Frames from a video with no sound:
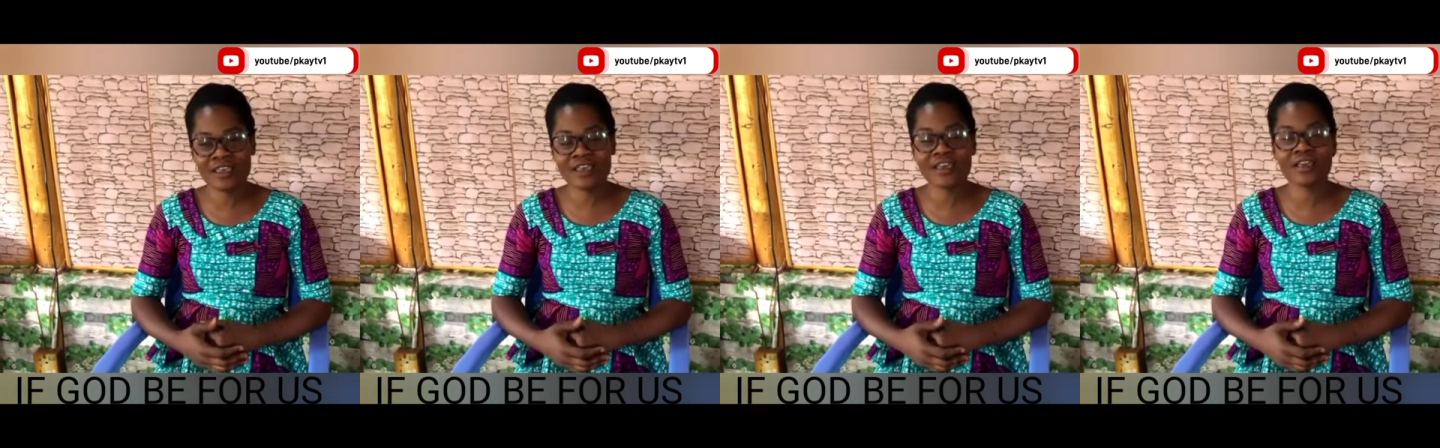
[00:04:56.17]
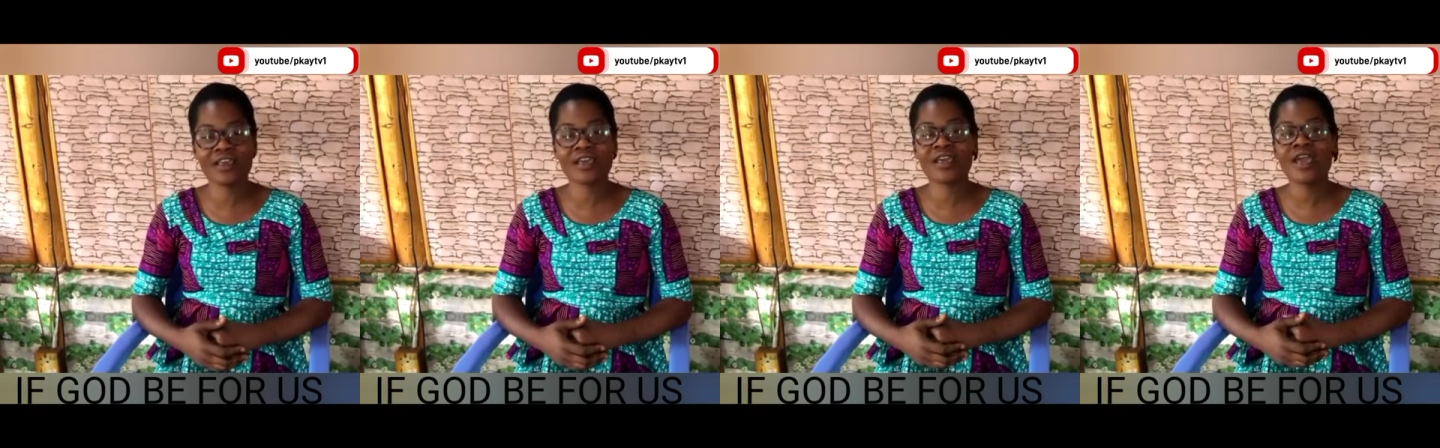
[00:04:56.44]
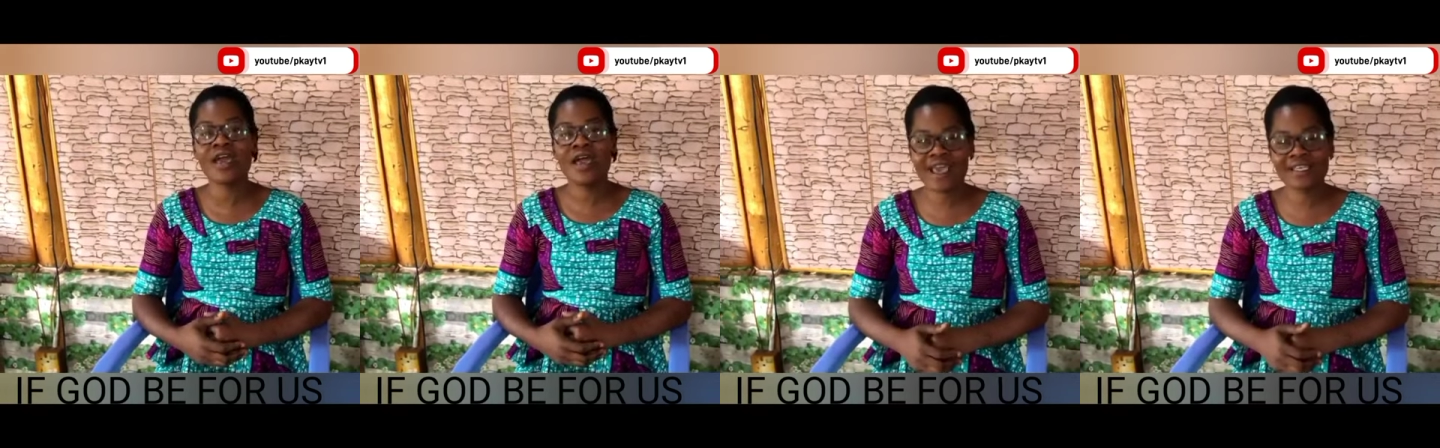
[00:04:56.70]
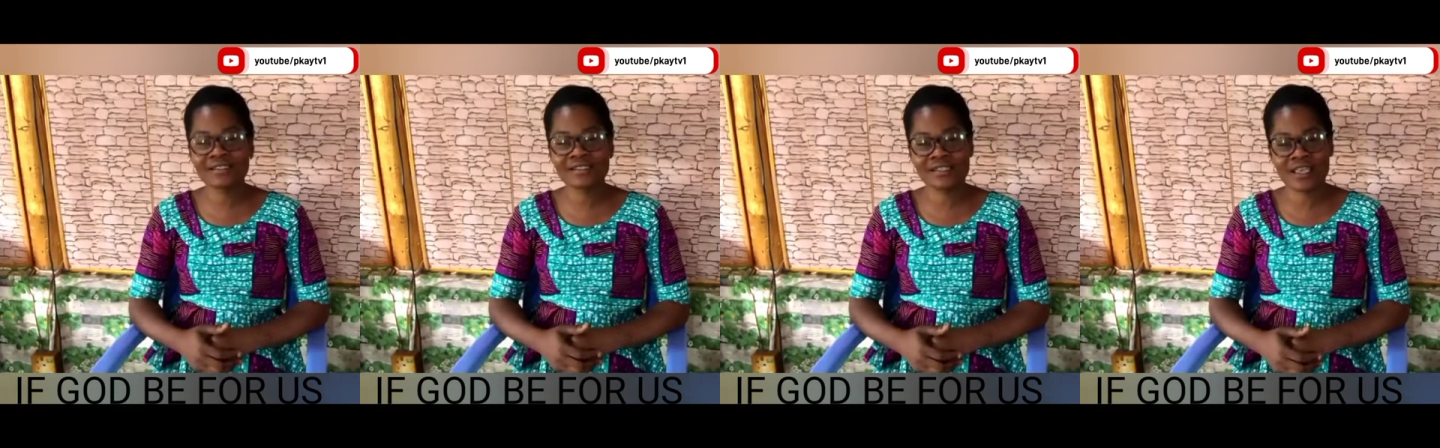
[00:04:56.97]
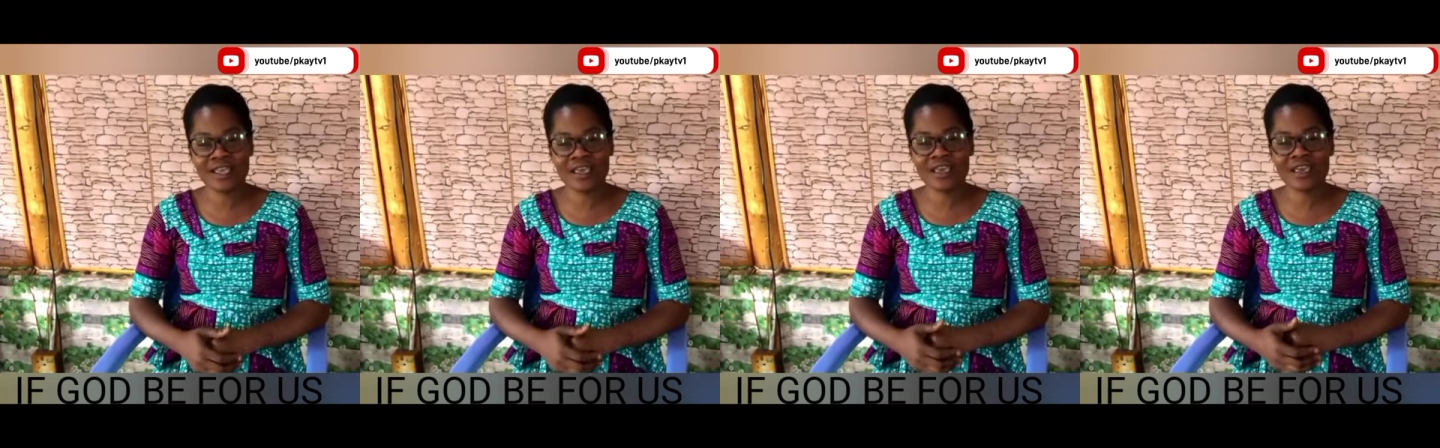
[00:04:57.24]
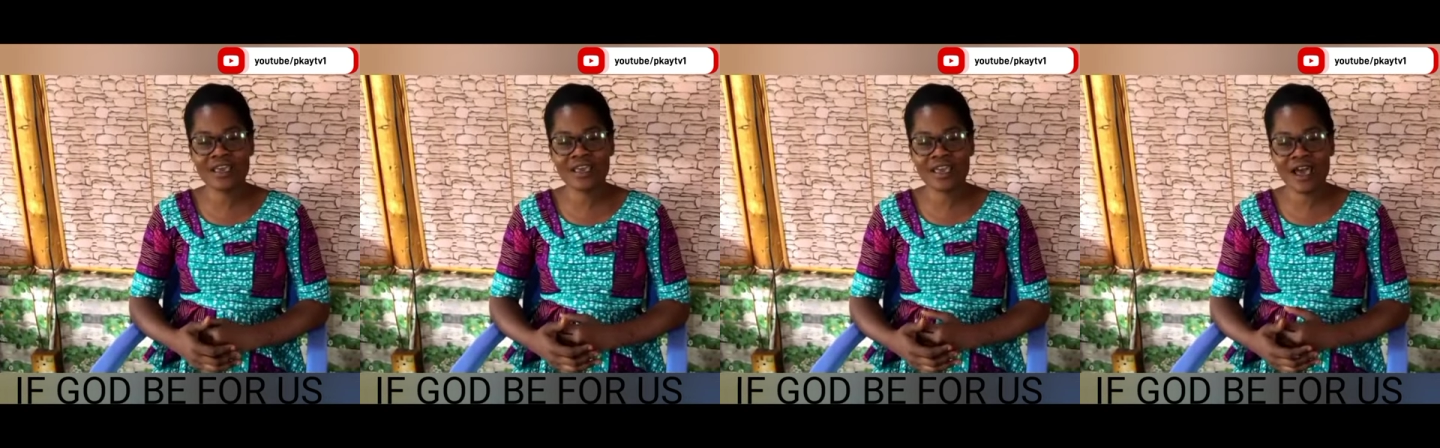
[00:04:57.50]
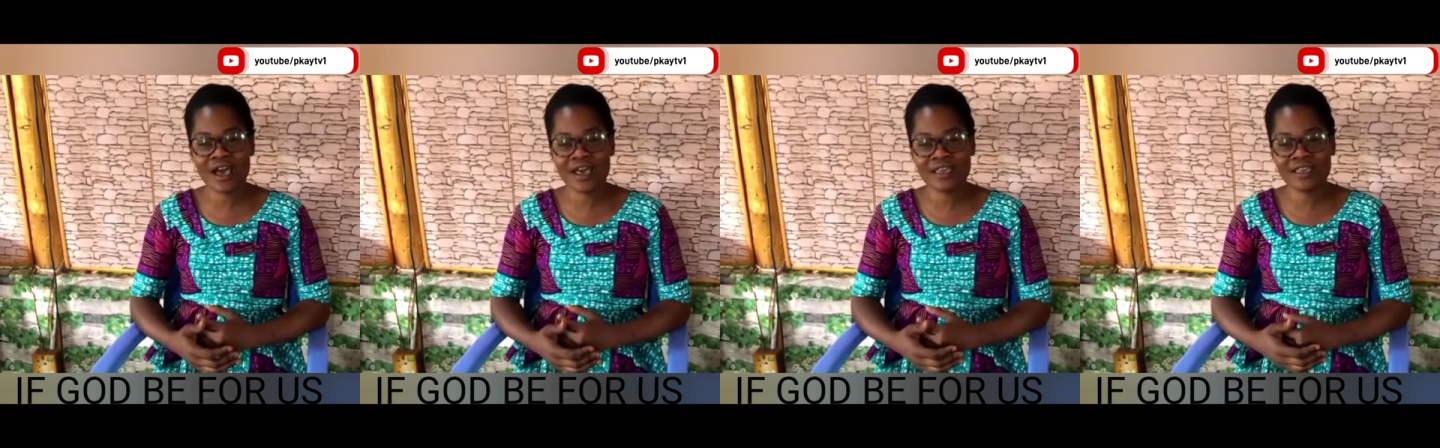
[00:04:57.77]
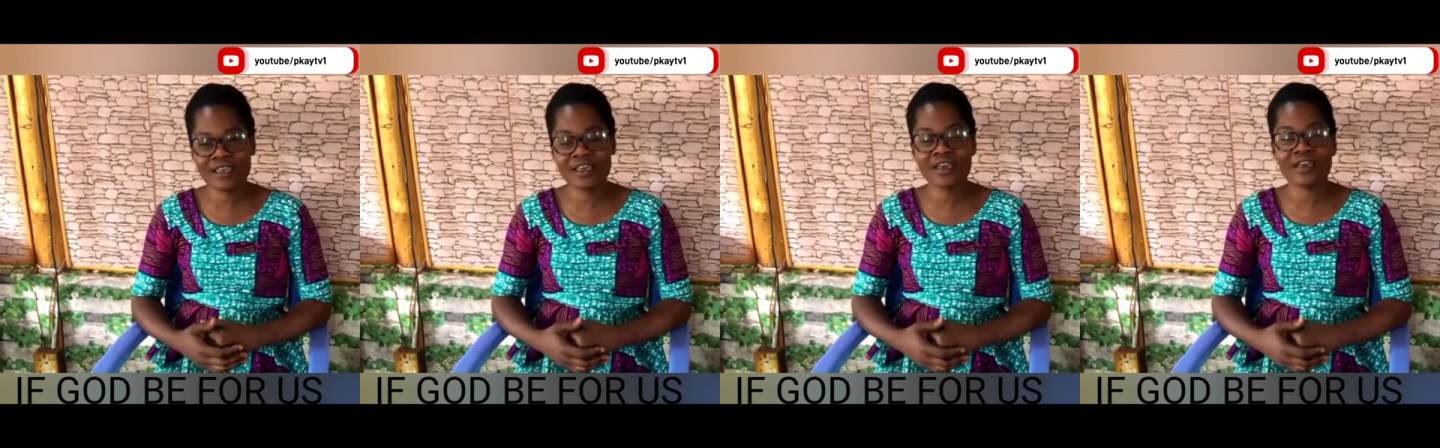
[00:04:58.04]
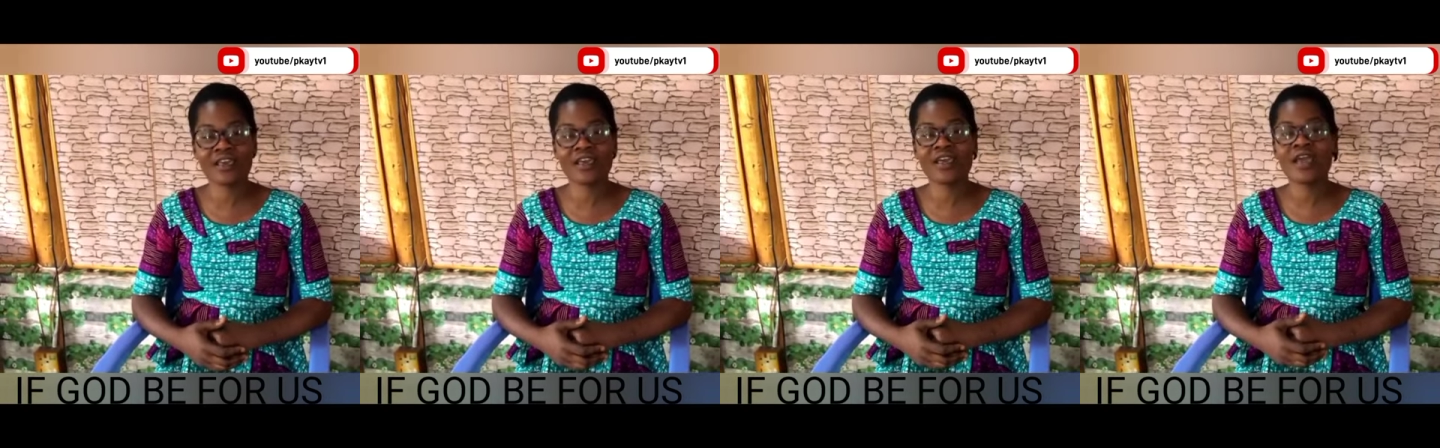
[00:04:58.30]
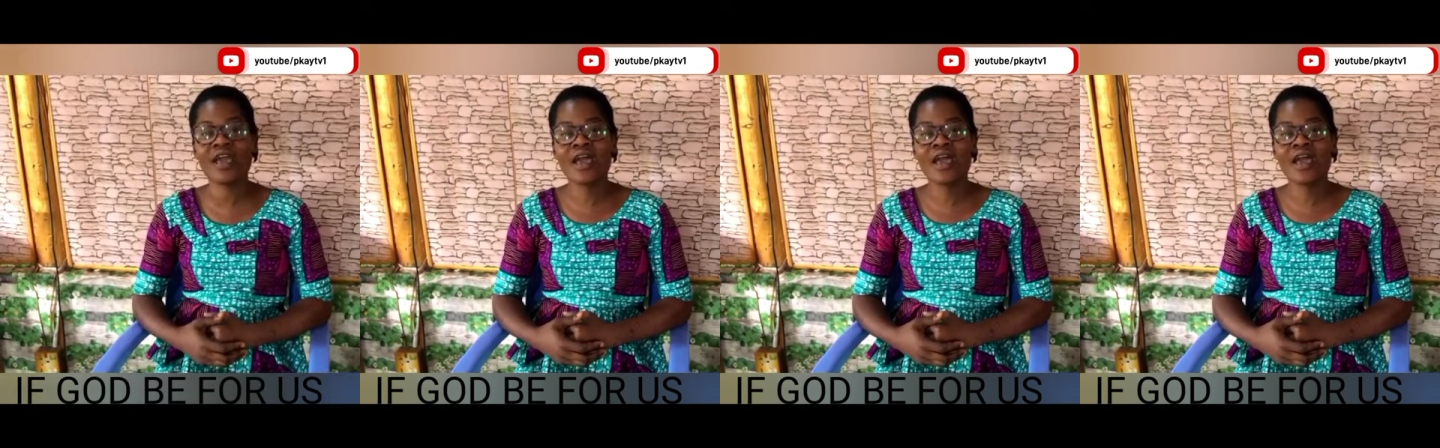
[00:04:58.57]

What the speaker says: yea, Christ they are yea,